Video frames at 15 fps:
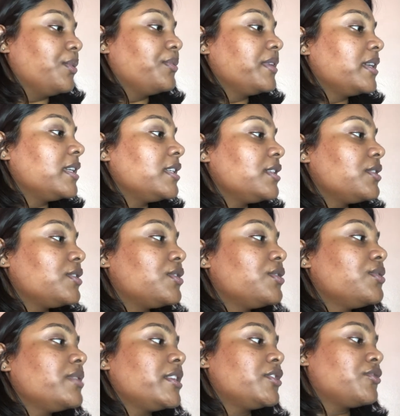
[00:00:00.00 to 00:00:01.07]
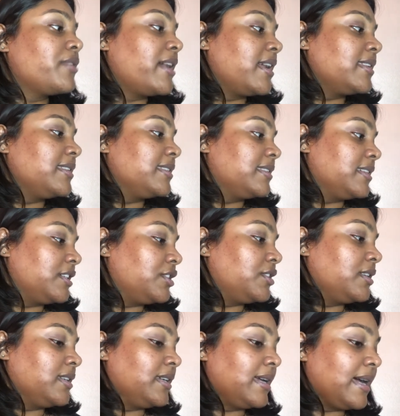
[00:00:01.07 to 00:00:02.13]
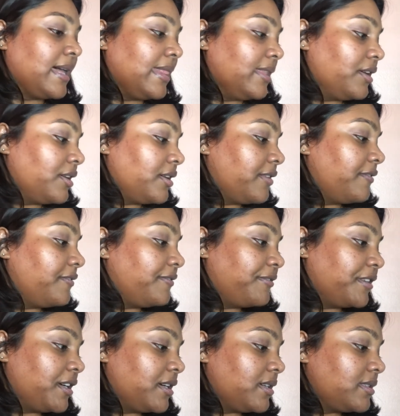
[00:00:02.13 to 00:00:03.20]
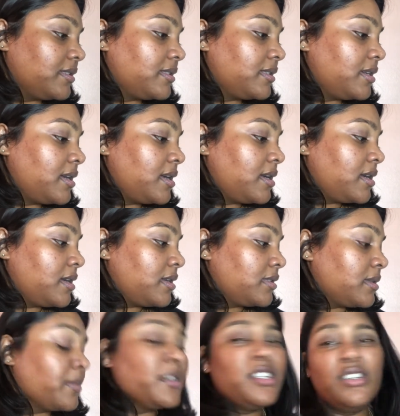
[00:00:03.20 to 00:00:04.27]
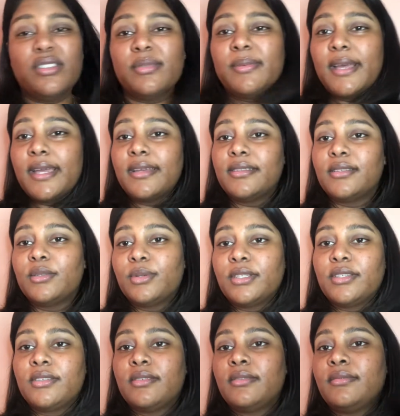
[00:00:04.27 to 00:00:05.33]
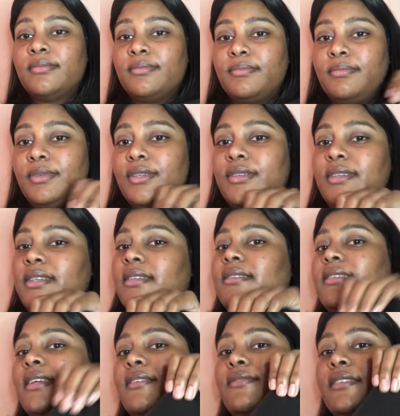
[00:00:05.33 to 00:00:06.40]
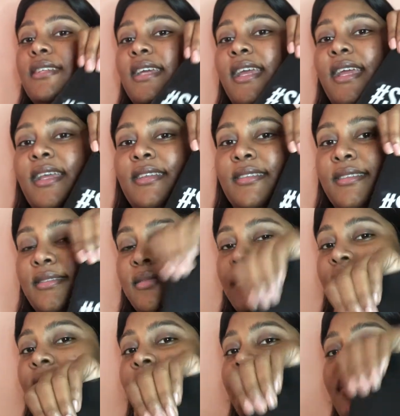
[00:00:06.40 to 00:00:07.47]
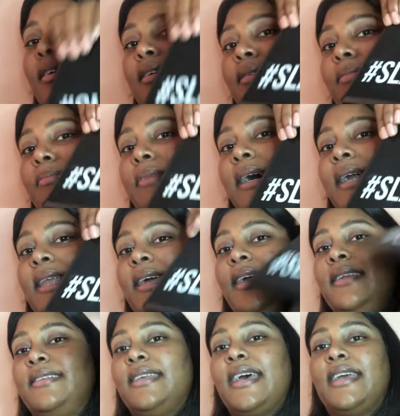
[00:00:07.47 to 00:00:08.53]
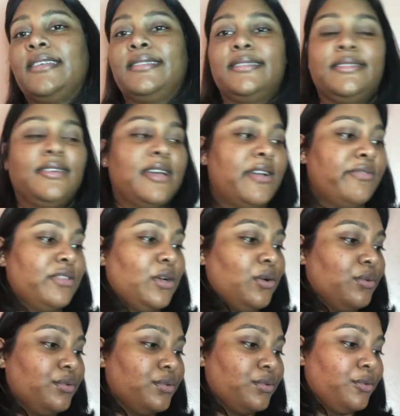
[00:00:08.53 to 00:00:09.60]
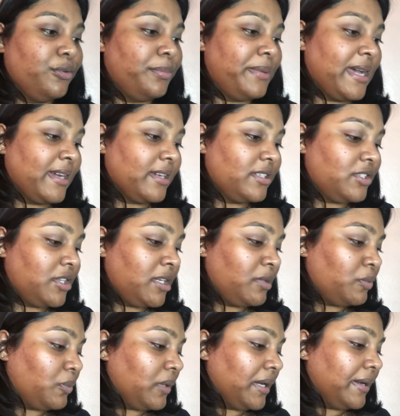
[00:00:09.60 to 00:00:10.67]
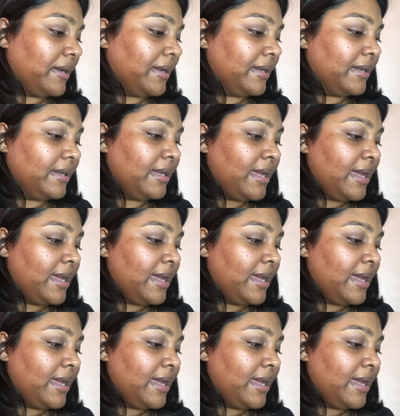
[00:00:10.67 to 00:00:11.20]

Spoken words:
we're gonna do a transition color first. So I'm gonna use my Switch Beauty Slay for Days palette. I still have the old school packaging one,